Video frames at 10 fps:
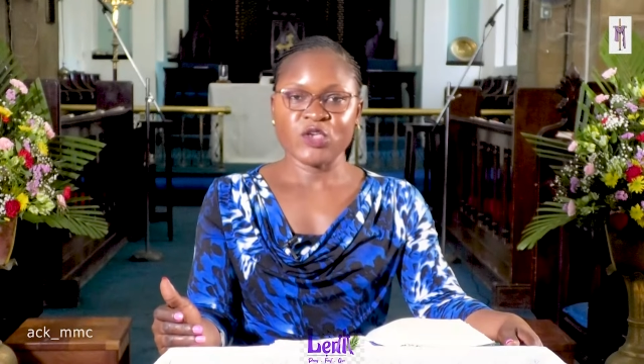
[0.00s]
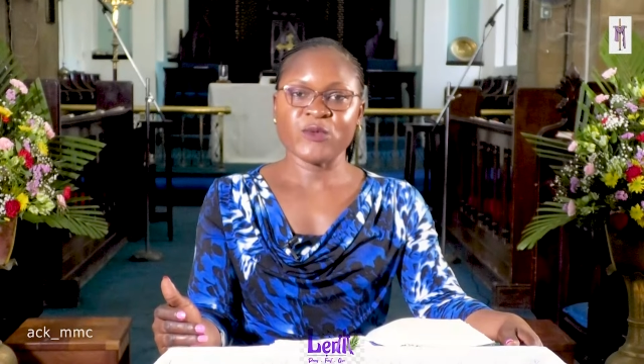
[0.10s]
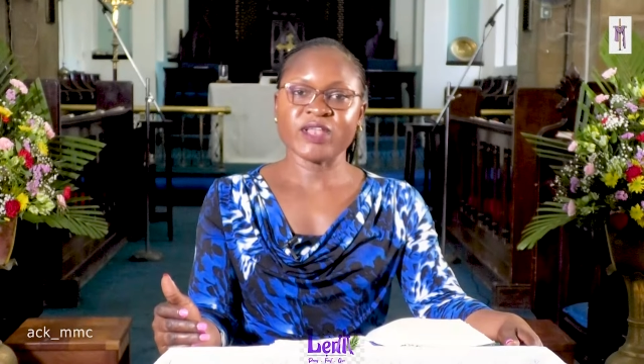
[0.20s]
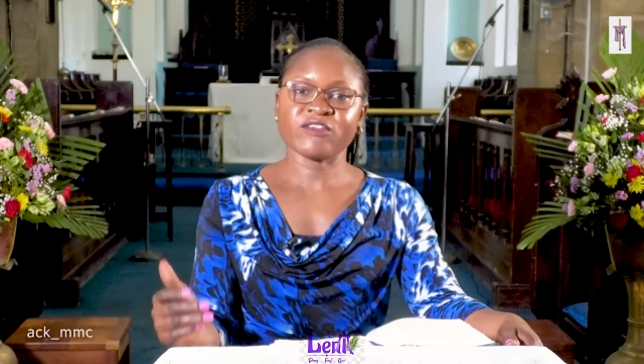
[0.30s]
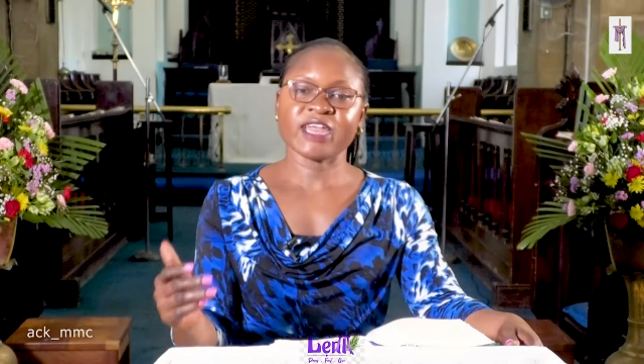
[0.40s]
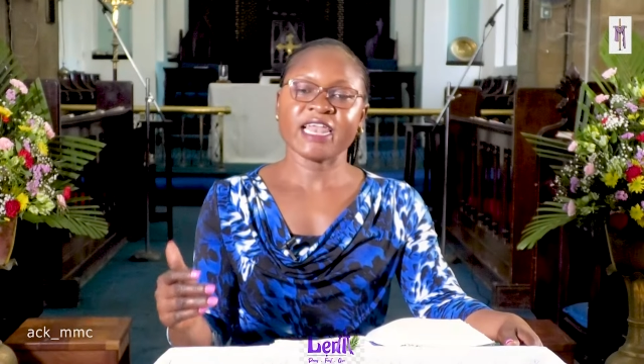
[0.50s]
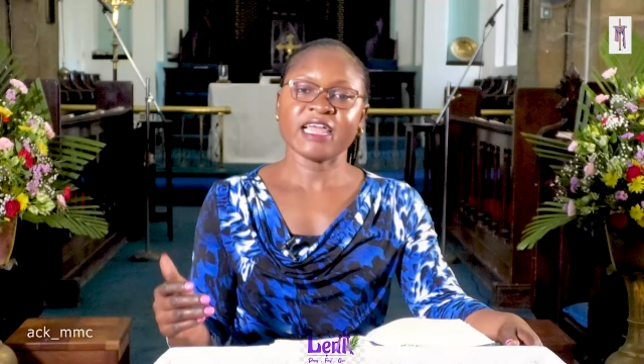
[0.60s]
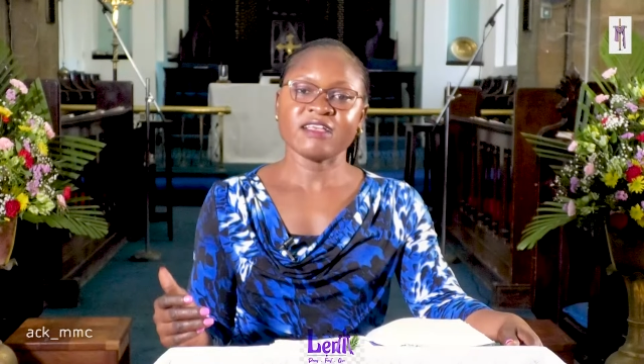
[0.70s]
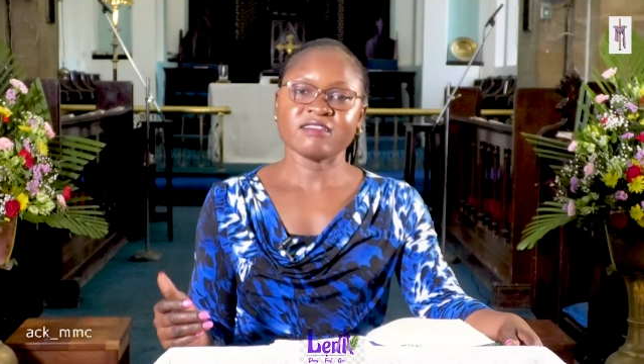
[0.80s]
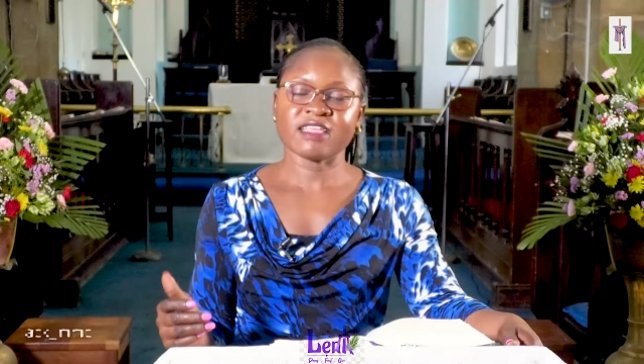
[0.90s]
you will
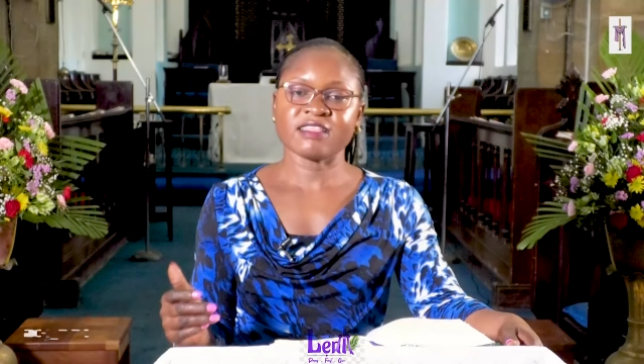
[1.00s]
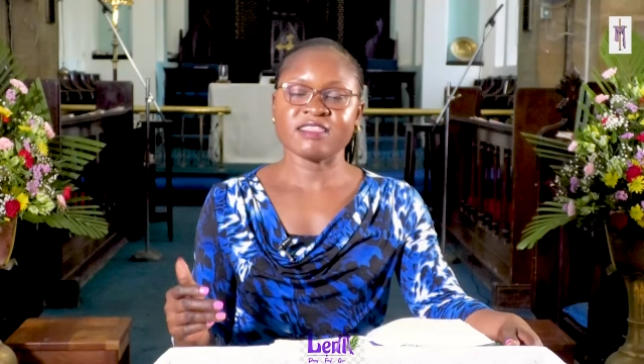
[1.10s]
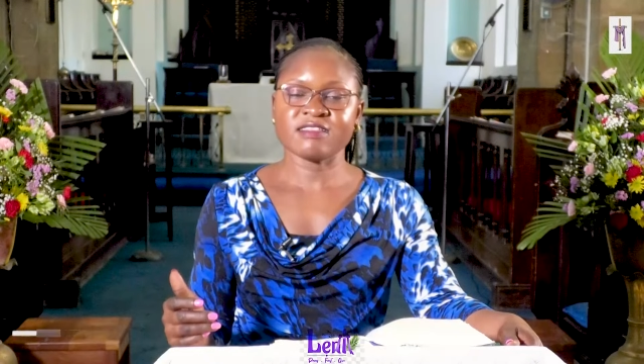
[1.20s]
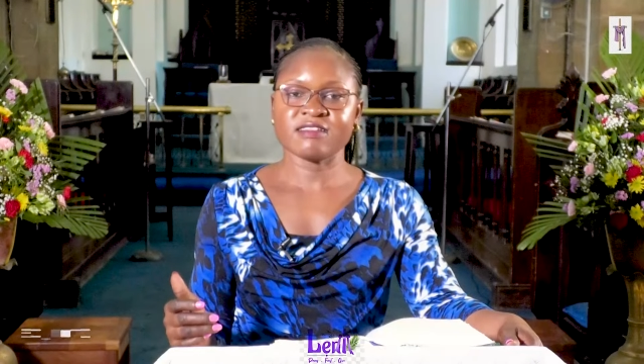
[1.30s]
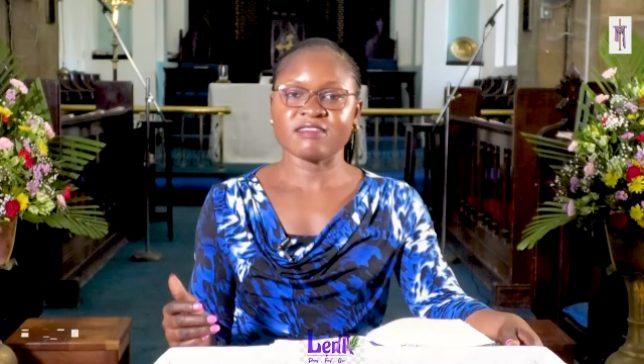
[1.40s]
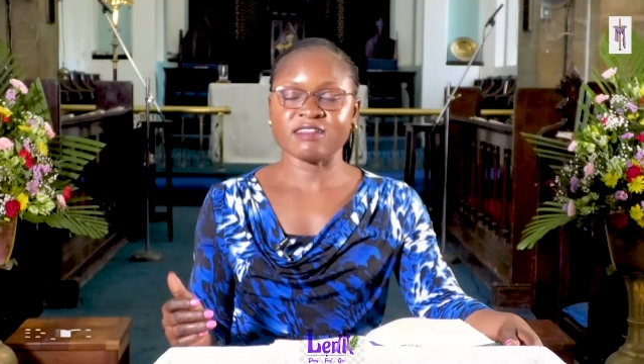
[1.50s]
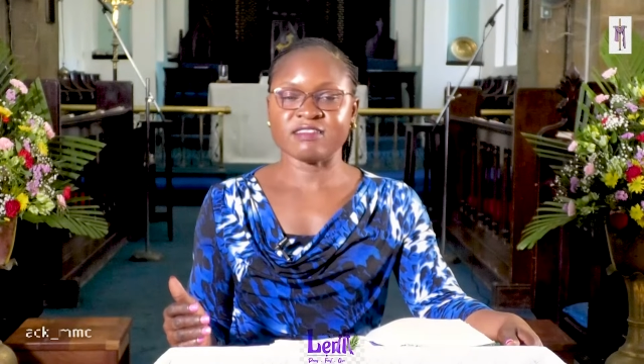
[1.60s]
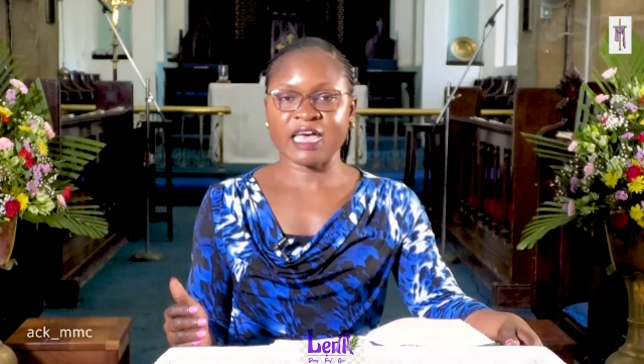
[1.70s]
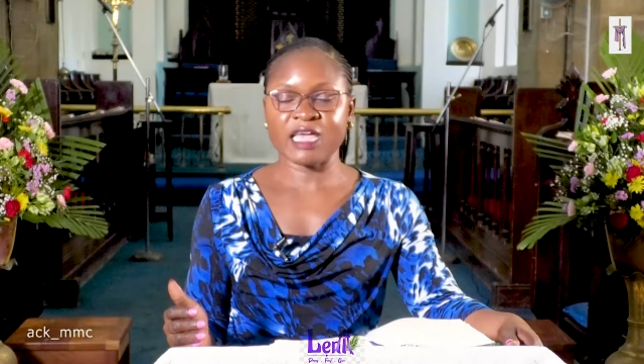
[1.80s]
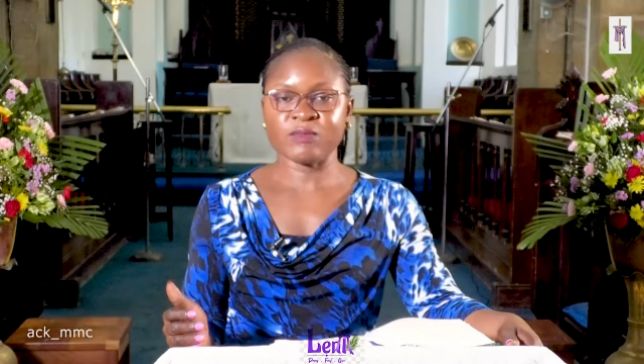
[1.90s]
realize that this is the
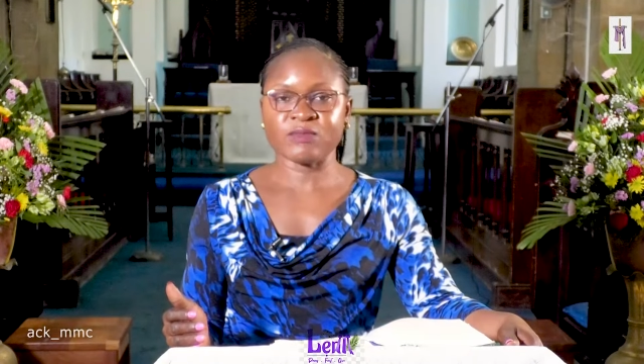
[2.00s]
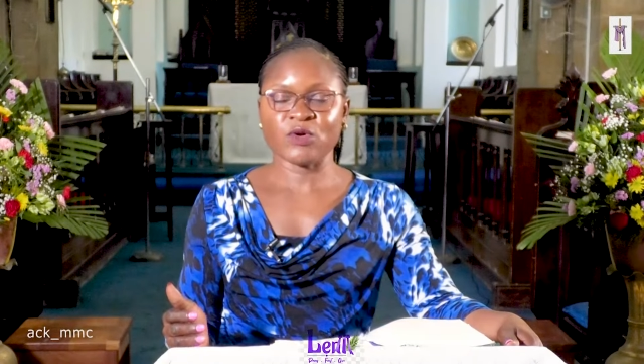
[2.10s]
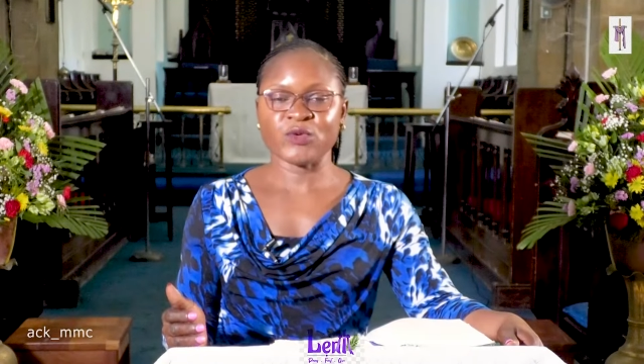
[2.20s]
time